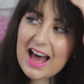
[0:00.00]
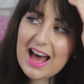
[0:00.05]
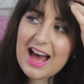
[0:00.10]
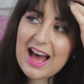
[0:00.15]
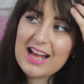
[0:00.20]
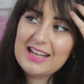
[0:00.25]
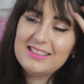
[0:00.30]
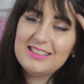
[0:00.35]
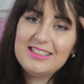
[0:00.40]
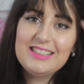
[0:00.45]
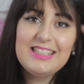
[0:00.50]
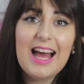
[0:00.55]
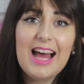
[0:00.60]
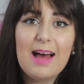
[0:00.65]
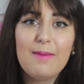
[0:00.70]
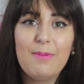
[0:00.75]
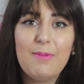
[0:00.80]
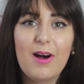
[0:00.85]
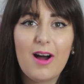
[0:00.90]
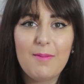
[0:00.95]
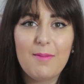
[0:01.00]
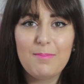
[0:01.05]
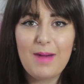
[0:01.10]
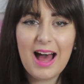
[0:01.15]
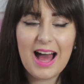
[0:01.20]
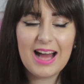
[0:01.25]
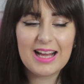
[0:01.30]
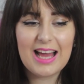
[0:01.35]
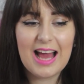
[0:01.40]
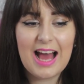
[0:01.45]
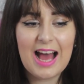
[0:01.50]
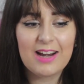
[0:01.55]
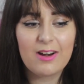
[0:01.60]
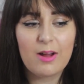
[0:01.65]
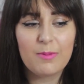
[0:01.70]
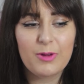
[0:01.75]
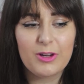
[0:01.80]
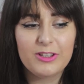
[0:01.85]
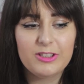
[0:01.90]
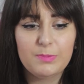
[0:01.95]
And yeah, but I'm back and
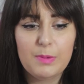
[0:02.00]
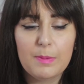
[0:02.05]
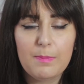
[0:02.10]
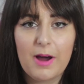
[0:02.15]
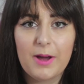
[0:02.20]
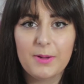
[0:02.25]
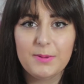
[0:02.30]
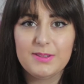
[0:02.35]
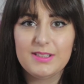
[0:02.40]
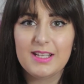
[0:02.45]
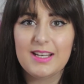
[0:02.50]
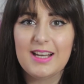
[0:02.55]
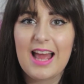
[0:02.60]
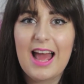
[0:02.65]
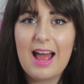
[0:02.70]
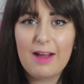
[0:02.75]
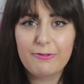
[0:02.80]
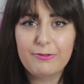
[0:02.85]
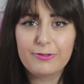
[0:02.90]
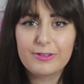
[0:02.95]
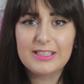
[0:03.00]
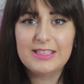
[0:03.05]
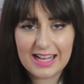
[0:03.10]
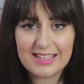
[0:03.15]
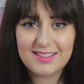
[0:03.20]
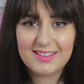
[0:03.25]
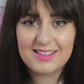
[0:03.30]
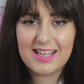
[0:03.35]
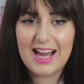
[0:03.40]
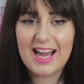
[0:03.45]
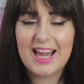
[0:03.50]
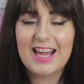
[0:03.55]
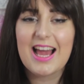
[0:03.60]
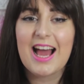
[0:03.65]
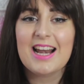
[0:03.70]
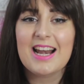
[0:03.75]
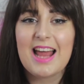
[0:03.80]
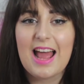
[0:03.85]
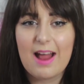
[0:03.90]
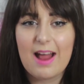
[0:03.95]
I'm going to be posting every Saturday
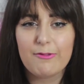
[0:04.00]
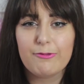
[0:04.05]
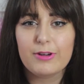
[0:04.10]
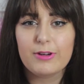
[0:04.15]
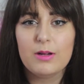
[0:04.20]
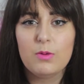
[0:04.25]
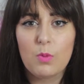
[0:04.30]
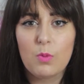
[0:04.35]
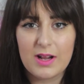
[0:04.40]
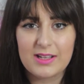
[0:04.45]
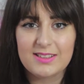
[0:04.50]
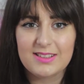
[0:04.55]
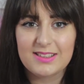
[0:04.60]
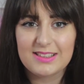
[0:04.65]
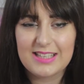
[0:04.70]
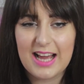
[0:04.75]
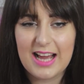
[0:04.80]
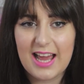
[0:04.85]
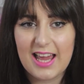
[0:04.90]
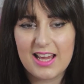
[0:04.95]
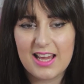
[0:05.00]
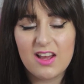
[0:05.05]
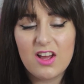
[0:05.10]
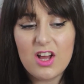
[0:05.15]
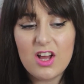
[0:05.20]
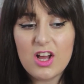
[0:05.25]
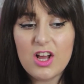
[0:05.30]
and every Wednesday.